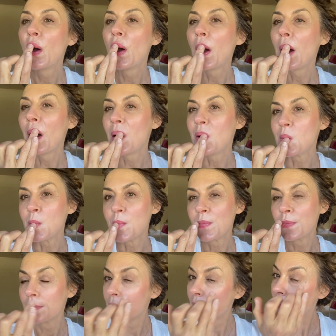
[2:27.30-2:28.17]

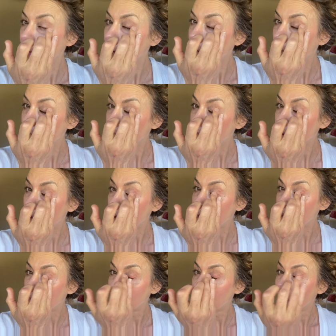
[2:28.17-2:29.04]
Um, and
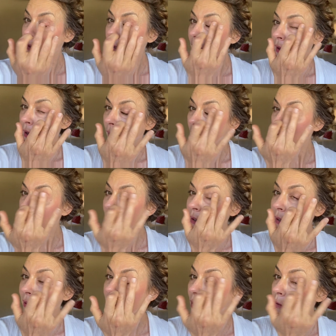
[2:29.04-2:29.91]
then I put
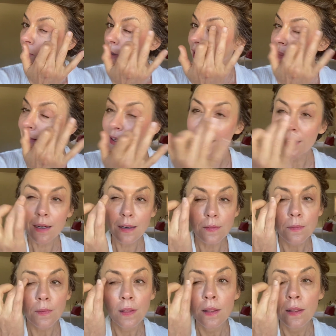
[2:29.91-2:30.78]
a little right there.
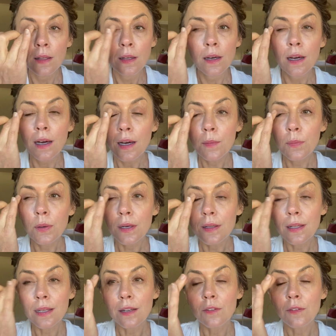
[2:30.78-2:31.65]
I put a
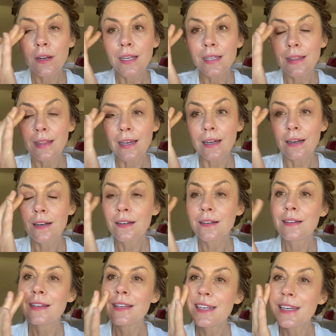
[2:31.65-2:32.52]
little right there.
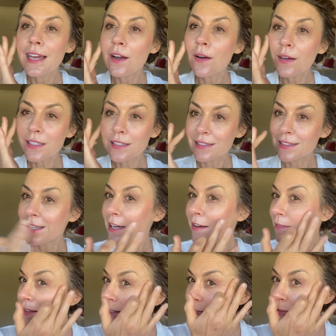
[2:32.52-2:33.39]
And now I just
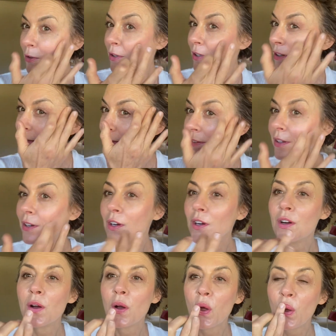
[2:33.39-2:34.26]
have this sort of
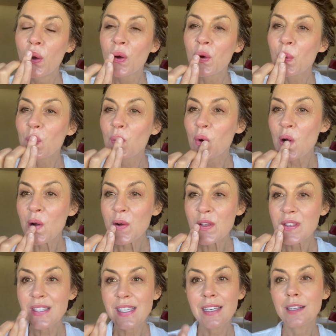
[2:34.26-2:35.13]

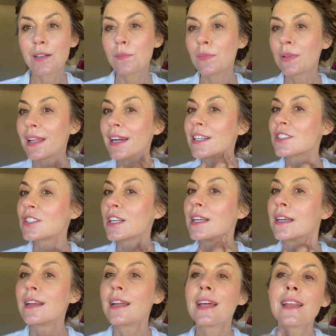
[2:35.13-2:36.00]
rosy
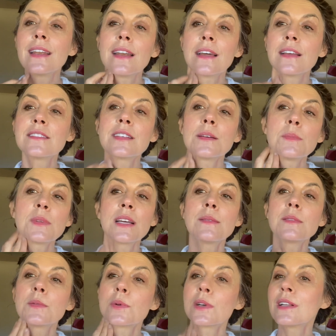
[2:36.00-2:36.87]
complexion. And
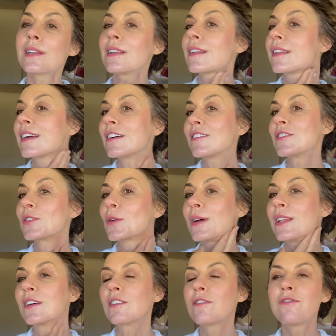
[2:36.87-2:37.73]
sometimes I put a little there so I
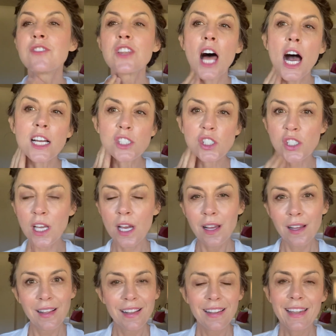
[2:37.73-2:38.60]
look flushed.
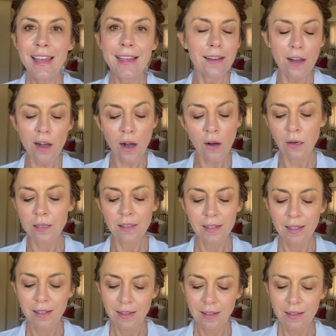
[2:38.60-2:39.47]
Like, oh,
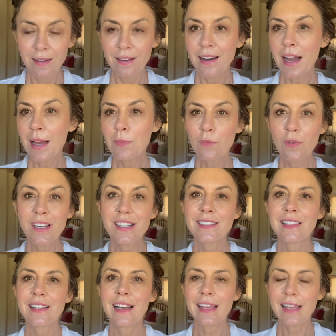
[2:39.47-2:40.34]
I'm
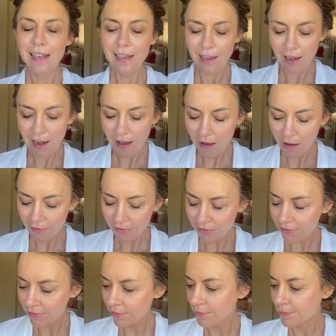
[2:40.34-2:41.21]
recently in love.